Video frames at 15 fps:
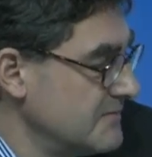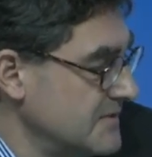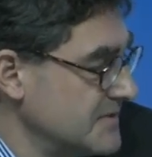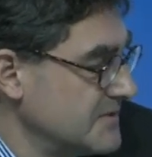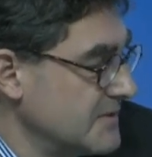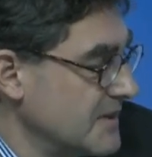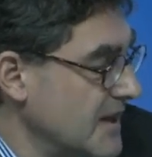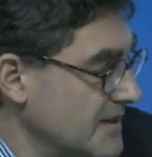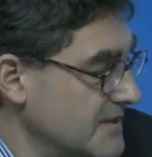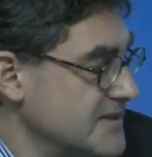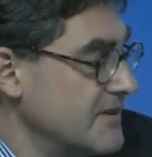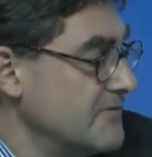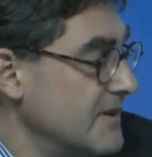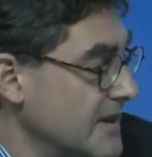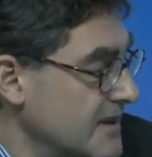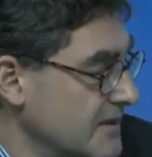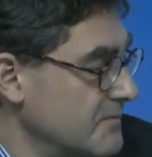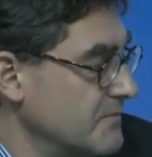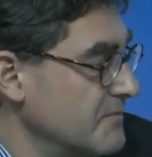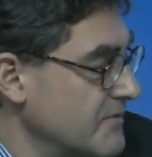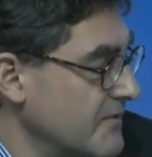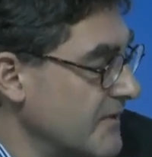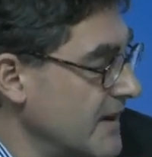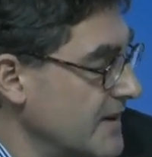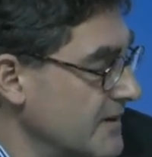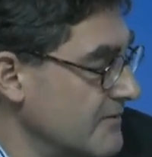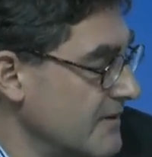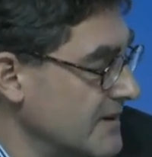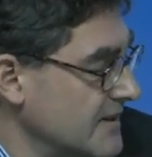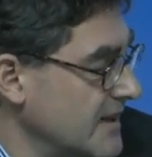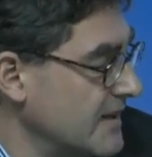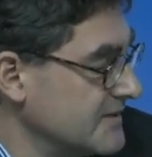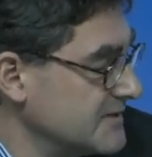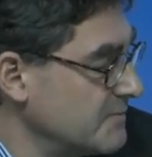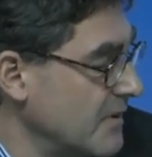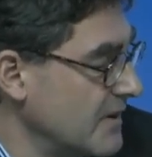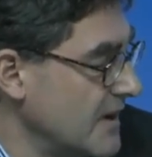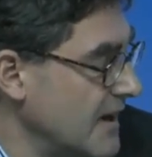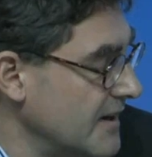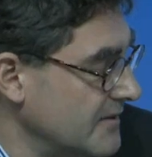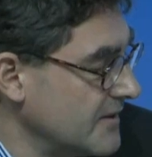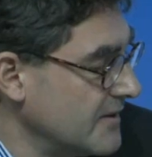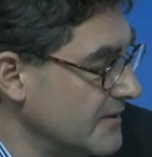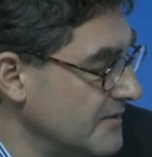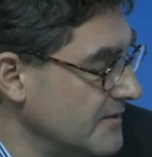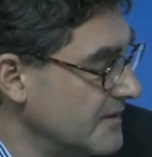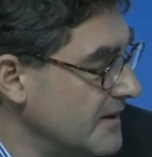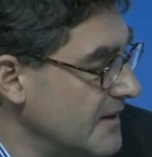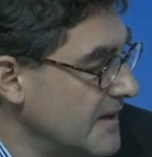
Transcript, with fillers: sort of Qatar generally can provide a greater kind of spotlight on